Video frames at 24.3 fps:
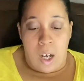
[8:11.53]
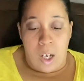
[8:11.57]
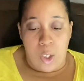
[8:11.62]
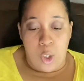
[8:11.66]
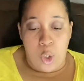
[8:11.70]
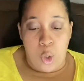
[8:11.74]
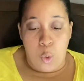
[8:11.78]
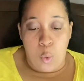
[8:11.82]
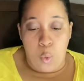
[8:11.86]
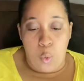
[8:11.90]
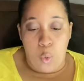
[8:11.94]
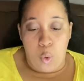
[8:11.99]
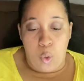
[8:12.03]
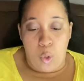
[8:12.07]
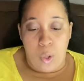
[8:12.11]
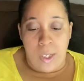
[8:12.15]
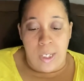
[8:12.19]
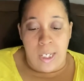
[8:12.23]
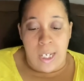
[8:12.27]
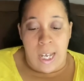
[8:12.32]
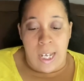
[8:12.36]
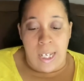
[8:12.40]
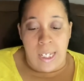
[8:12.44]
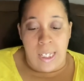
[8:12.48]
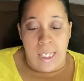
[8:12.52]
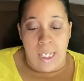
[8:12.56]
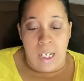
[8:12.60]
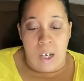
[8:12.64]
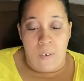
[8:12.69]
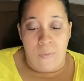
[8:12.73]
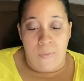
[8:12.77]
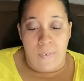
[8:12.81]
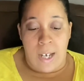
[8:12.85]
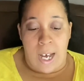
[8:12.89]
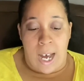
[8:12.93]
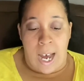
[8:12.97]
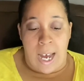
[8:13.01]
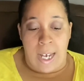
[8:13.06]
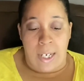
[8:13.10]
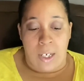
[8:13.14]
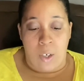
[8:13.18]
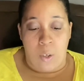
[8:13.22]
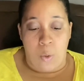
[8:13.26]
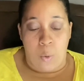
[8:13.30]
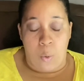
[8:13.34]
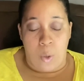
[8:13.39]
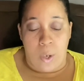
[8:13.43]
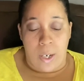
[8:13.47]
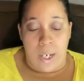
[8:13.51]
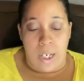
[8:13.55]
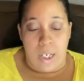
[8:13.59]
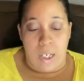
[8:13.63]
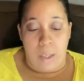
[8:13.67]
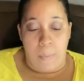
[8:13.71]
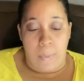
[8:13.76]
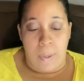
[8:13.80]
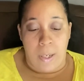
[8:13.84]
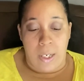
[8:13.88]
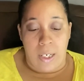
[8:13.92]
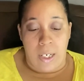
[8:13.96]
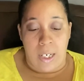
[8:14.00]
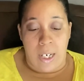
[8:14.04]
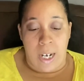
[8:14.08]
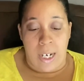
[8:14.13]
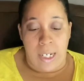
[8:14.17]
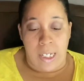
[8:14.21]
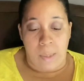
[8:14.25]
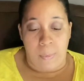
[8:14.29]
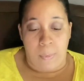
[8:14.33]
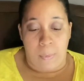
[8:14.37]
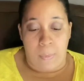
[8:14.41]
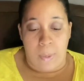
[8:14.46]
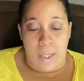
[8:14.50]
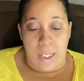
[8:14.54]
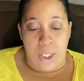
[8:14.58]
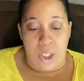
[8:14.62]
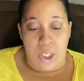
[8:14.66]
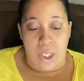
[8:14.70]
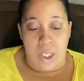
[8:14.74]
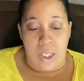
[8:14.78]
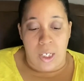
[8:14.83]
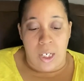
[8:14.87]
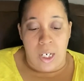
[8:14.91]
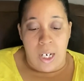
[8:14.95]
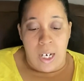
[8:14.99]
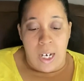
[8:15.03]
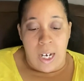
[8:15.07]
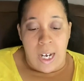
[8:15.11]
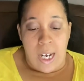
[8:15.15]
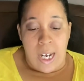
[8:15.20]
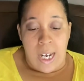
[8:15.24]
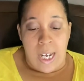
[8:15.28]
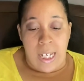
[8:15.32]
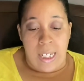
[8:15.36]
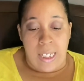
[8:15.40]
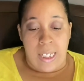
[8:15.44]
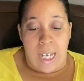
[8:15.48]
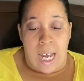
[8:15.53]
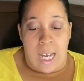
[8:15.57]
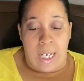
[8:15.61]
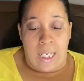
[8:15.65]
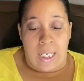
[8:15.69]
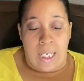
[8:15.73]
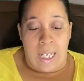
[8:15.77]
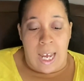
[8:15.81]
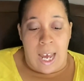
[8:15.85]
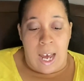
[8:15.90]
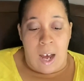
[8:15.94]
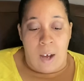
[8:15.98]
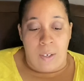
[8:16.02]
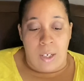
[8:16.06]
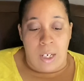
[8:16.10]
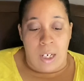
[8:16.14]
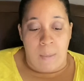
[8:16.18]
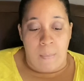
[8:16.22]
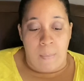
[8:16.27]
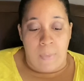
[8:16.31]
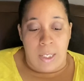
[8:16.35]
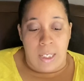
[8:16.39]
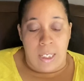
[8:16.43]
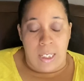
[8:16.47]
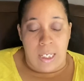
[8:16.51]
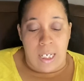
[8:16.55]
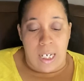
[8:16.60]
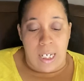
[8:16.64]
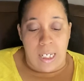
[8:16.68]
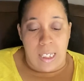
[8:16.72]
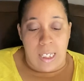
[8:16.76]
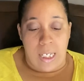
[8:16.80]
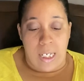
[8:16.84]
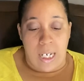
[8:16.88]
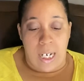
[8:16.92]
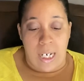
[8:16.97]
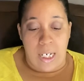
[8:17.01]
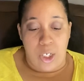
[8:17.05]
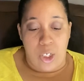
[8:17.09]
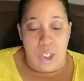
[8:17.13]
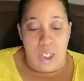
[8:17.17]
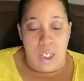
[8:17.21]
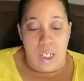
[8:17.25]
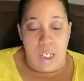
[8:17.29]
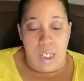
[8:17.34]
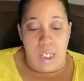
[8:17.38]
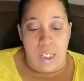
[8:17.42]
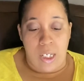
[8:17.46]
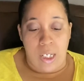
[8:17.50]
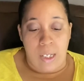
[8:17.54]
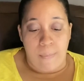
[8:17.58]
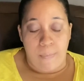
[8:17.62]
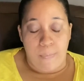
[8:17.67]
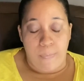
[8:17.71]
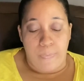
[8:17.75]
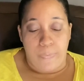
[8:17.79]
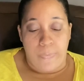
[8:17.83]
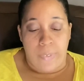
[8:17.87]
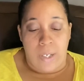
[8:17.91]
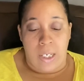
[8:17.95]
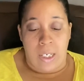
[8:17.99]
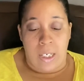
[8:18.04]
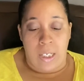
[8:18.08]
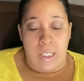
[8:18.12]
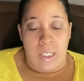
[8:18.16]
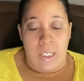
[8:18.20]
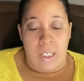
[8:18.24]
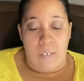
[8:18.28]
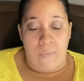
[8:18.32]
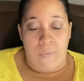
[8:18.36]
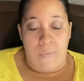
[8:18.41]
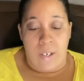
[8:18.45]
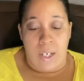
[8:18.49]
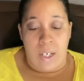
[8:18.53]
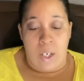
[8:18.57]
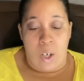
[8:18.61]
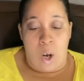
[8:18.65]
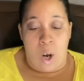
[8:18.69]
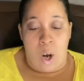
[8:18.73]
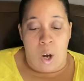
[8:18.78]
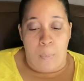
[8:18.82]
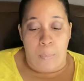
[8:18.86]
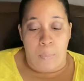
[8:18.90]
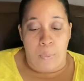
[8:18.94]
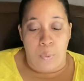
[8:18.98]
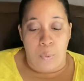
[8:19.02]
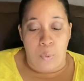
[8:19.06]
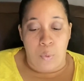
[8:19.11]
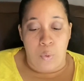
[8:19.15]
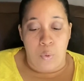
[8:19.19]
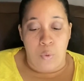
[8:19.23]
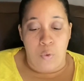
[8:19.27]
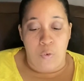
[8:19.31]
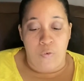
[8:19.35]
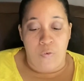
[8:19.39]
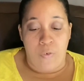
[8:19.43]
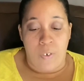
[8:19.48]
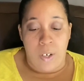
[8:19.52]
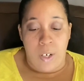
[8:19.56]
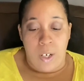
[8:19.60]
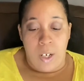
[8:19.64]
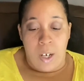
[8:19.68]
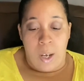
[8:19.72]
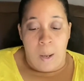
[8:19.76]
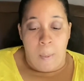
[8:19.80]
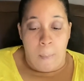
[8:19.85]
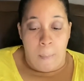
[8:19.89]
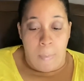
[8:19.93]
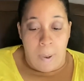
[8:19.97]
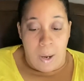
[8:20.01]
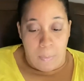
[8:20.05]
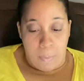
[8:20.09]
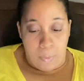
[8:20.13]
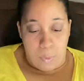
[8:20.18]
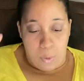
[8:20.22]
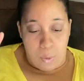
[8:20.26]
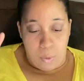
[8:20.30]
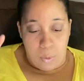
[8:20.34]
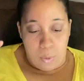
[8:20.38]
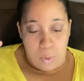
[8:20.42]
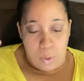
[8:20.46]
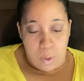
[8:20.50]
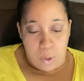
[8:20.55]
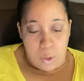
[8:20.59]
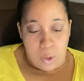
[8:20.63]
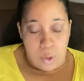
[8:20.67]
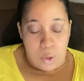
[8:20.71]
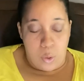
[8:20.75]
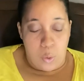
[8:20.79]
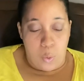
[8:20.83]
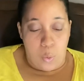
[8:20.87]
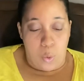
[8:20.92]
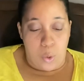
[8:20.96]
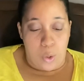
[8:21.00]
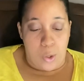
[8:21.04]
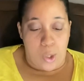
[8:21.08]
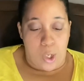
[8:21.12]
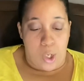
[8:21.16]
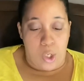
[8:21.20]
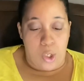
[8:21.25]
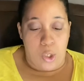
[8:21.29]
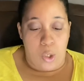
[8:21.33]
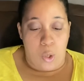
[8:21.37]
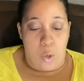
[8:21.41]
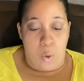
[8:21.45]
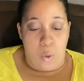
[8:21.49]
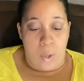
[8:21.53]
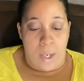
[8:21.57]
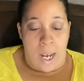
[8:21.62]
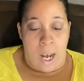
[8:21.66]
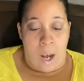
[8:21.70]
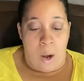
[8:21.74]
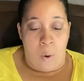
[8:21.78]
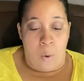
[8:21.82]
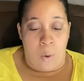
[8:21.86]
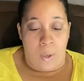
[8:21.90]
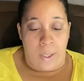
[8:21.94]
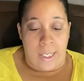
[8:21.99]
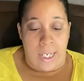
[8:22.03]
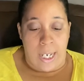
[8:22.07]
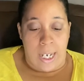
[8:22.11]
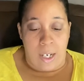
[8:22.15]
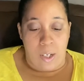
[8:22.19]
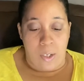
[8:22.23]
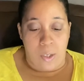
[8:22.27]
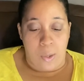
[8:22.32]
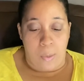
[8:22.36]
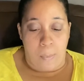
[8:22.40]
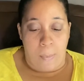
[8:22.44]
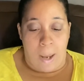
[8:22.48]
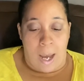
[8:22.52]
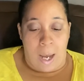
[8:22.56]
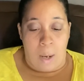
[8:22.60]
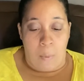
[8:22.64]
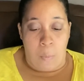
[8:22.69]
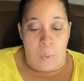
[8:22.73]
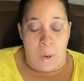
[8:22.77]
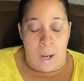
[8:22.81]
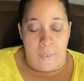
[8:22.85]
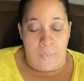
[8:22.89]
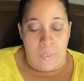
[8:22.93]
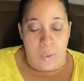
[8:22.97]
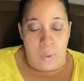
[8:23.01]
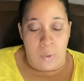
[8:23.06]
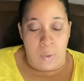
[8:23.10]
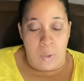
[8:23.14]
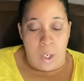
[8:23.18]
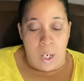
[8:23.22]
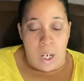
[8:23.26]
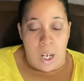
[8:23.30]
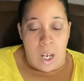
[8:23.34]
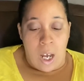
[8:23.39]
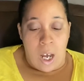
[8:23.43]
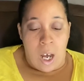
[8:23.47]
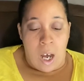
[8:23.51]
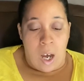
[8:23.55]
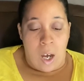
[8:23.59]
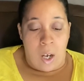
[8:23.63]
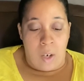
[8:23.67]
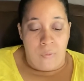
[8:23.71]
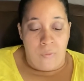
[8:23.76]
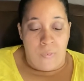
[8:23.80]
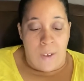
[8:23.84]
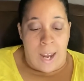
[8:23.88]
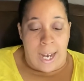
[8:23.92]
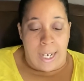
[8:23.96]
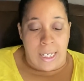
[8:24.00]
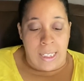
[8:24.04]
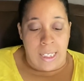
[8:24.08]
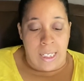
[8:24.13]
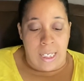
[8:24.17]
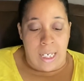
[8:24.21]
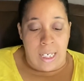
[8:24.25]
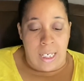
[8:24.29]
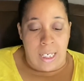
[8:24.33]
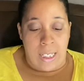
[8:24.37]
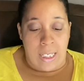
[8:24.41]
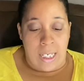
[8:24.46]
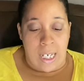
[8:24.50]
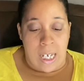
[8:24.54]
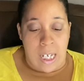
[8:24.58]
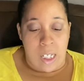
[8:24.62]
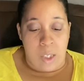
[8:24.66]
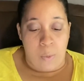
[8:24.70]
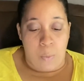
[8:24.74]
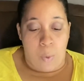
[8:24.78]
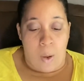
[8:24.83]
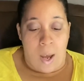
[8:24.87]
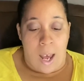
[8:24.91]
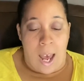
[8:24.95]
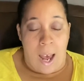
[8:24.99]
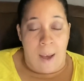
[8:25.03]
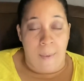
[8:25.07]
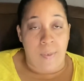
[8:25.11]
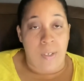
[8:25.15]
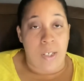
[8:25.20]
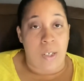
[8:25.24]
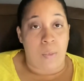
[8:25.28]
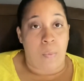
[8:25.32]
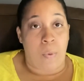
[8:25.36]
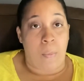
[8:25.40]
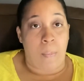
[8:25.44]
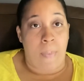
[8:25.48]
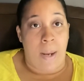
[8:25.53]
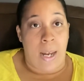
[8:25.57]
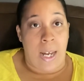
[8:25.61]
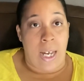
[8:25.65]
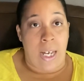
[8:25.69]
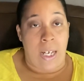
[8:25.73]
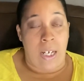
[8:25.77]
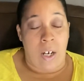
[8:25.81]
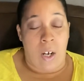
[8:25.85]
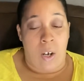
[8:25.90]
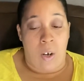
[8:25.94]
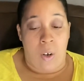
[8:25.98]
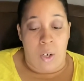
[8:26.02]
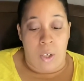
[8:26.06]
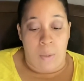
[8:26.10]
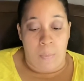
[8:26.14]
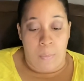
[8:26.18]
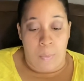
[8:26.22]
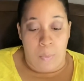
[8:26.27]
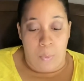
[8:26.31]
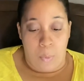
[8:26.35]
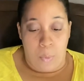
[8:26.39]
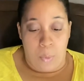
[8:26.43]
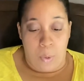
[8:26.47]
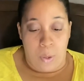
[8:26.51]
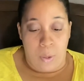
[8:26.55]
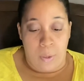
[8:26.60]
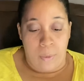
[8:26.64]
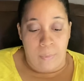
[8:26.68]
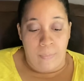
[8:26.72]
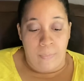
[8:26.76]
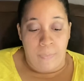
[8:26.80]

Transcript: tours, as self-guided or independent exploration is not allowed in many destinations. And in the event our approved bubble tours are sold out or canceled by weather, unvaccinated guests will have to remain on board.